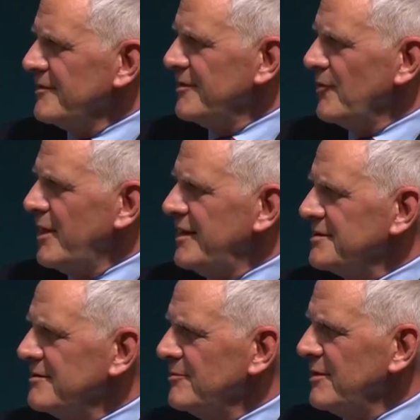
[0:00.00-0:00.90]

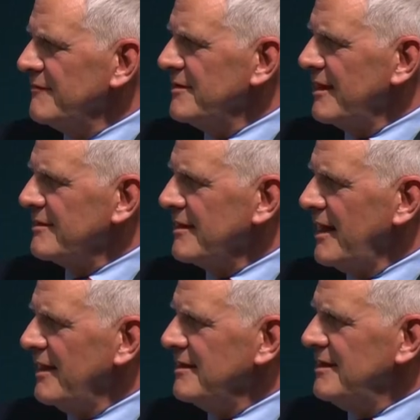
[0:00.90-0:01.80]
situation with that
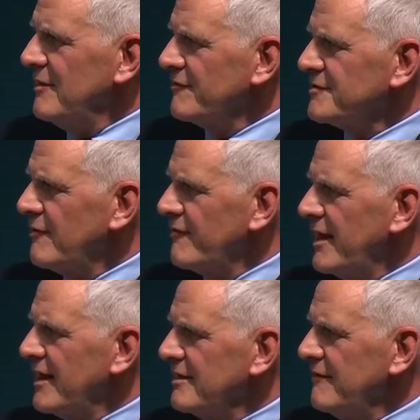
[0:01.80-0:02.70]
idea of
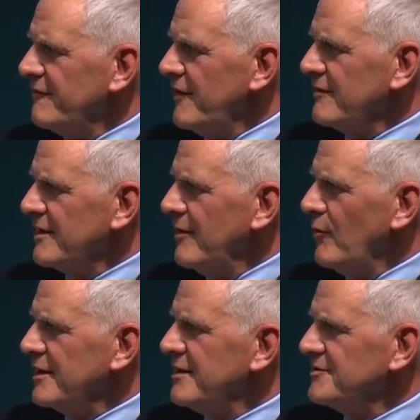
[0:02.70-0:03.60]
sovereignty fund, and
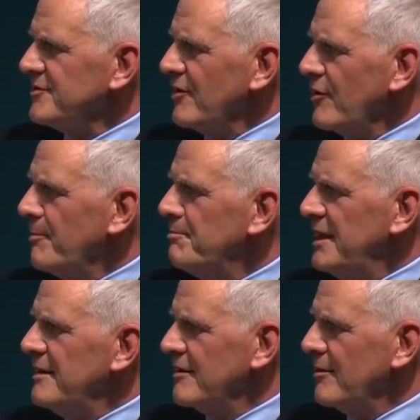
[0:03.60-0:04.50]
what is your
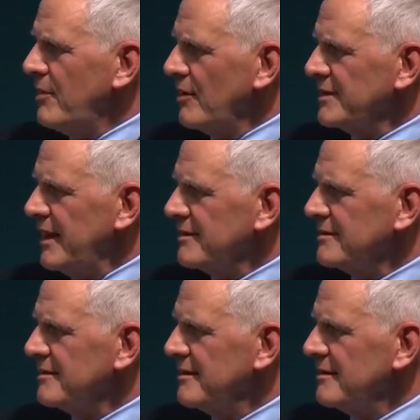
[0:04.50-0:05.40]
opinion about that?